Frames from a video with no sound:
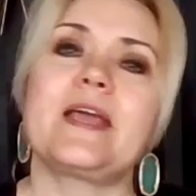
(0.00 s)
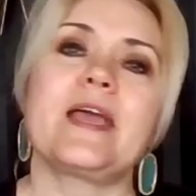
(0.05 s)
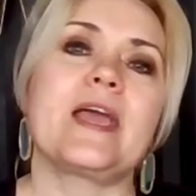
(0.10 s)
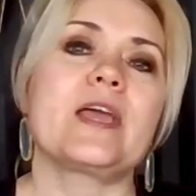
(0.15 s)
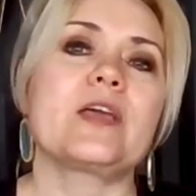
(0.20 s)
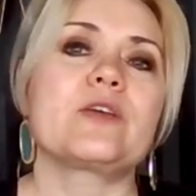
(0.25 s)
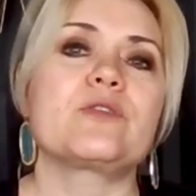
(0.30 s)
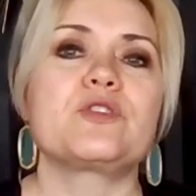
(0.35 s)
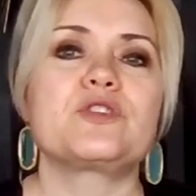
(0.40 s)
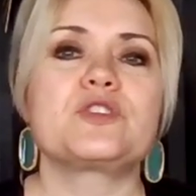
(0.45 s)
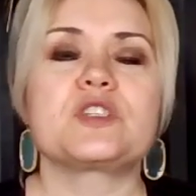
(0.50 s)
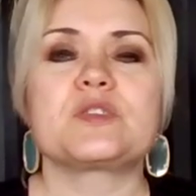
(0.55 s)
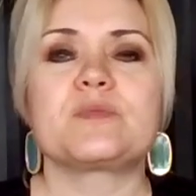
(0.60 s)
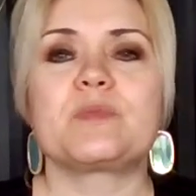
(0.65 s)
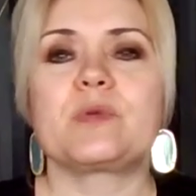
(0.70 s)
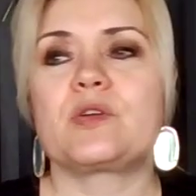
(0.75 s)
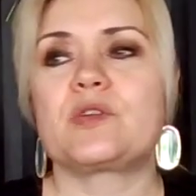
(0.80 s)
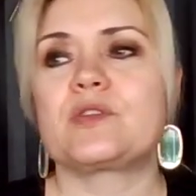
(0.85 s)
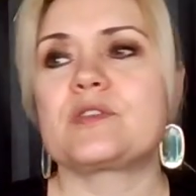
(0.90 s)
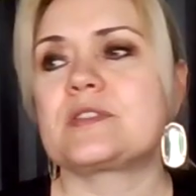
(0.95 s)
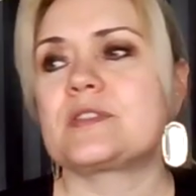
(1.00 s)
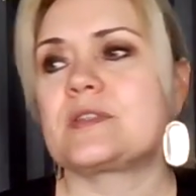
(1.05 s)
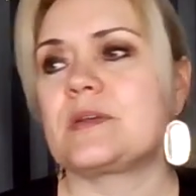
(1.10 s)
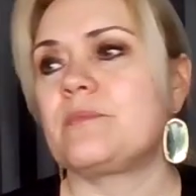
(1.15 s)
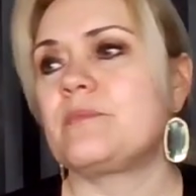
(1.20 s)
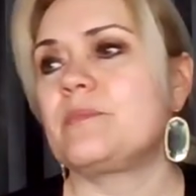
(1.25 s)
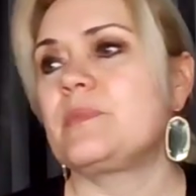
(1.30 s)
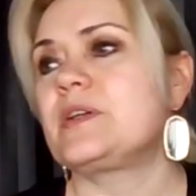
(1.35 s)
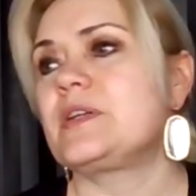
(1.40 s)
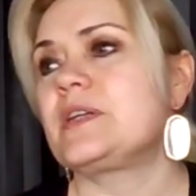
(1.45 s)
get angry just because
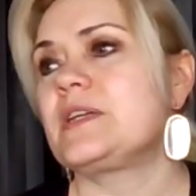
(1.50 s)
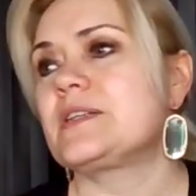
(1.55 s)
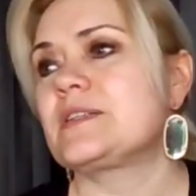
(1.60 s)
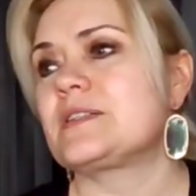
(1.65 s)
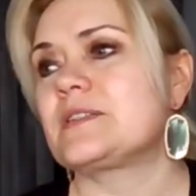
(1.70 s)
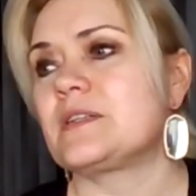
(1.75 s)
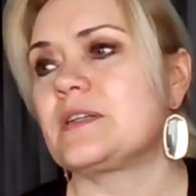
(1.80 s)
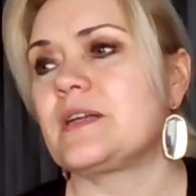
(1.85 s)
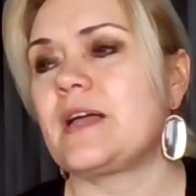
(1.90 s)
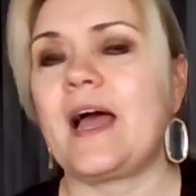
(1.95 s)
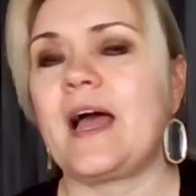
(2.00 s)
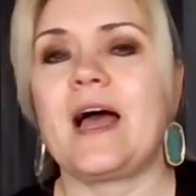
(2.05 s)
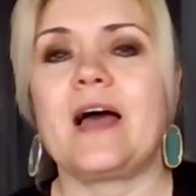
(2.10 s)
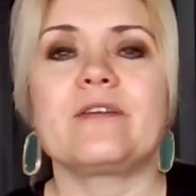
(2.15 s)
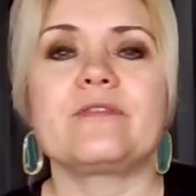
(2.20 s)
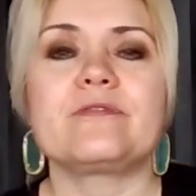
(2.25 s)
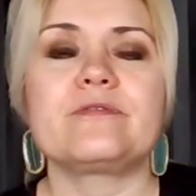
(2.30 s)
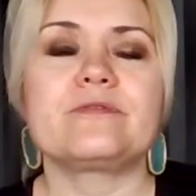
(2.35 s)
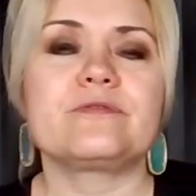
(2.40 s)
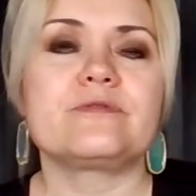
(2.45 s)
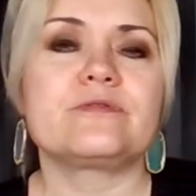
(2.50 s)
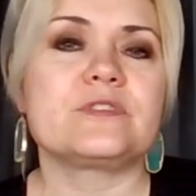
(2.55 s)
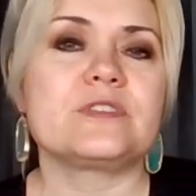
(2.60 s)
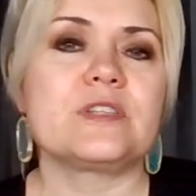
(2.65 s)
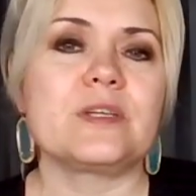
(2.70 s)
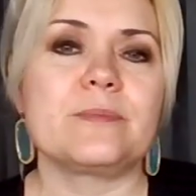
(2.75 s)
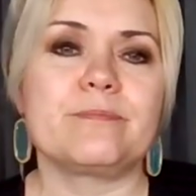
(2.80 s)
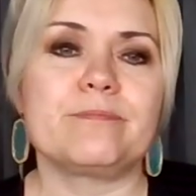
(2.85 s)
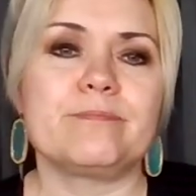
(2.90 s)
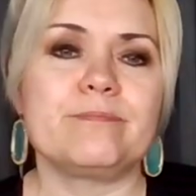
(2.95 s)
somebody still have
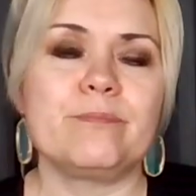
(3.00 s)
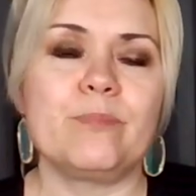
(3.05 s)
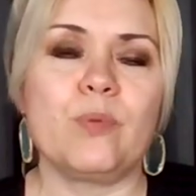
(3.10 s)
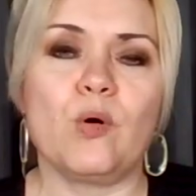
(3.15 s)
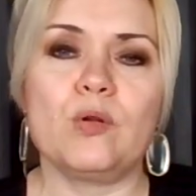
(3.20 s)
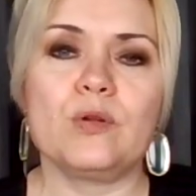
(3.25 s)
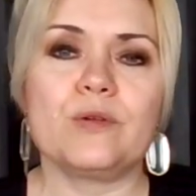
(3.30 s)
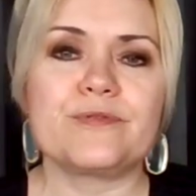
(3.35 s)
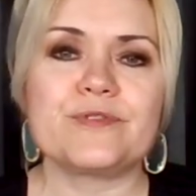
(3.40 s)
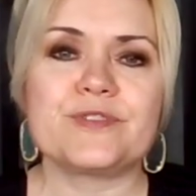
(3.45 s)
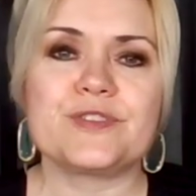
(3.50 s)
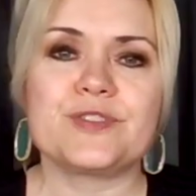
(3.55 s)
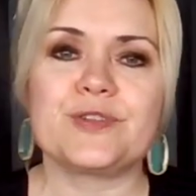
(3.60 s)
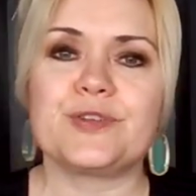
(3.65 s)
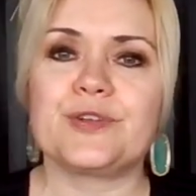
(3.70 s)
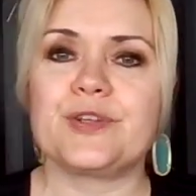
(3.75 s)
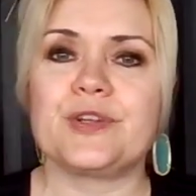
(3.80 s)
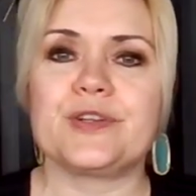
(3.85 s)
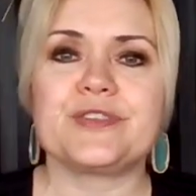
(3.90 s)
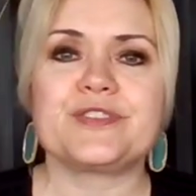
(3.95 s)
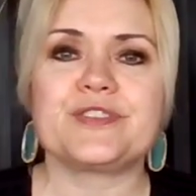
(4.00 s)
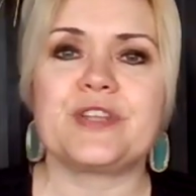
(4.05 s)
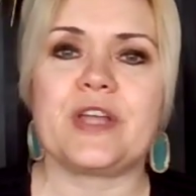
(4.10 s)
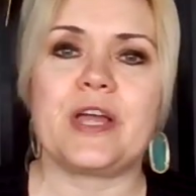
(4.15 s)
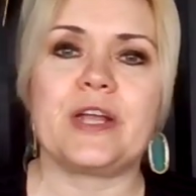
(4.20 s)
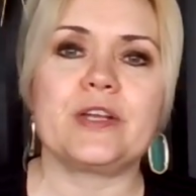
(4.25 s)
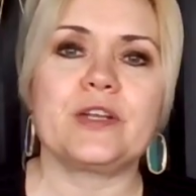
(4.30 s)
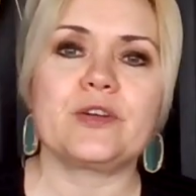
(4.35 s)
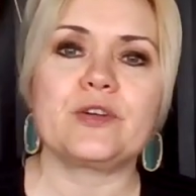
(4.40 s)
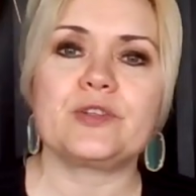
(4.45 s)
the bowl of cereal
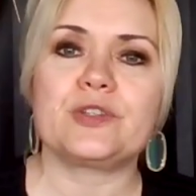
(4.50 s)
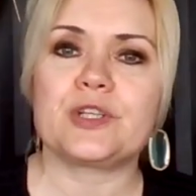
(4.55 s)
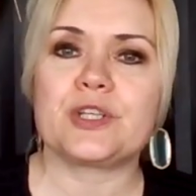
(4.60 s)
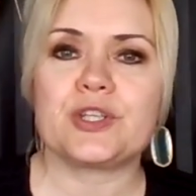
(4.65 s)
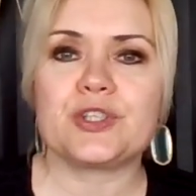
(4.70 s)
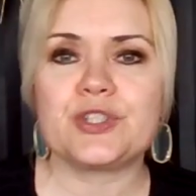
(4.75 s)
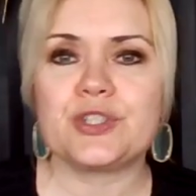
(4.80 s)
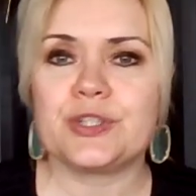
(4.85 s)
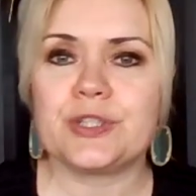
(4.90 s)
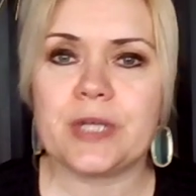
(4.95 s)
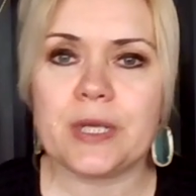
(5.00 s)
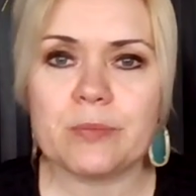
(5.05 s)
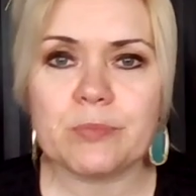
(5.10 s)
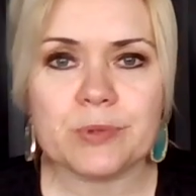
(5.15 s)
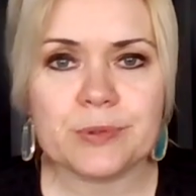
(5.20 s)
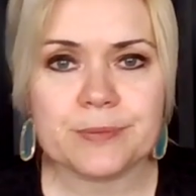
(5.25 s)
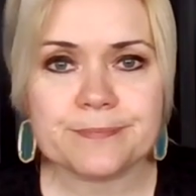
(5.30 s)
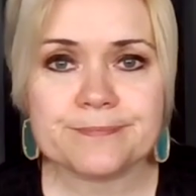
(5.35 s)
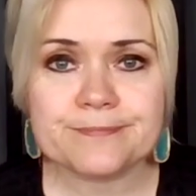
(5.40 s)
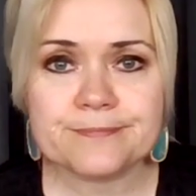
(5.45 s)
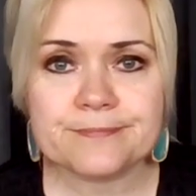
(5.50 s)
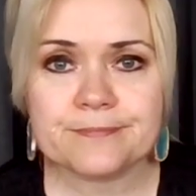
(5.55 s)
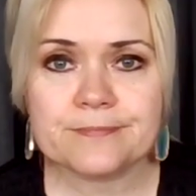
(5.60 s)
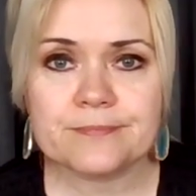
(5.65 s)
standing on the kitchen table.